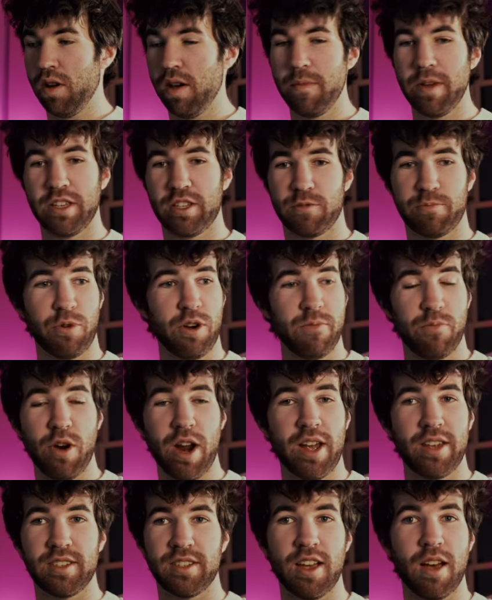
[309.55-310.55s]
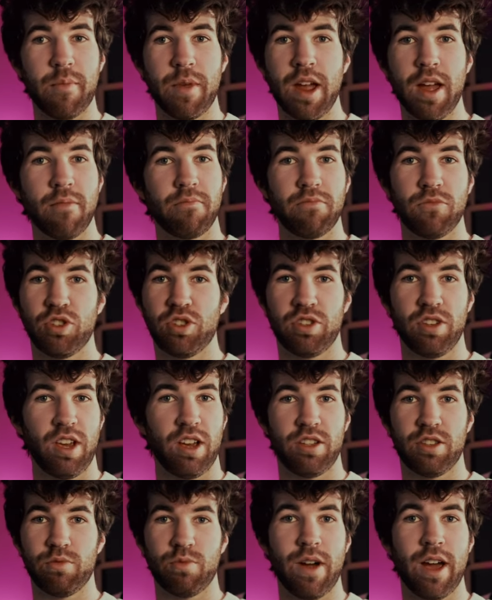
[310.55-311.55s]
I mean, spring break is coming up. It's just
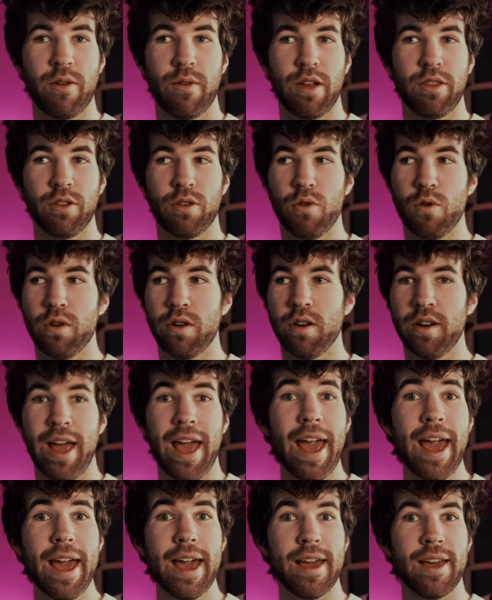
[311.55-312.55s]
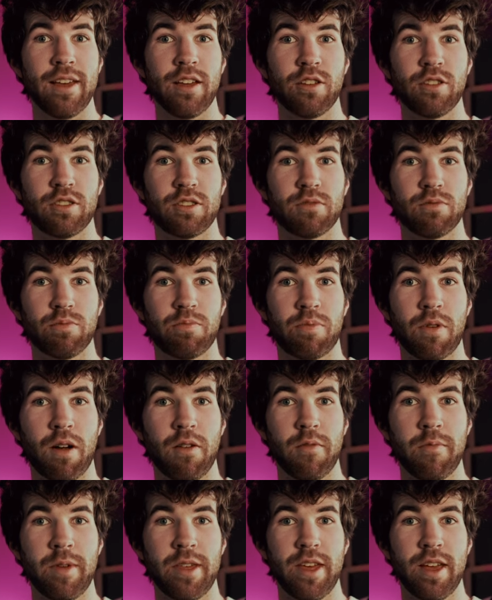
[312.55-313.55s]
like, it's right around the corner. Hey, it's
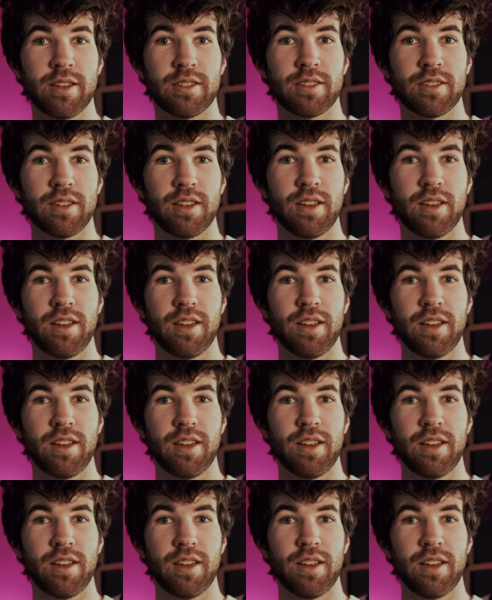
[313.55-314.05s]
probably be this.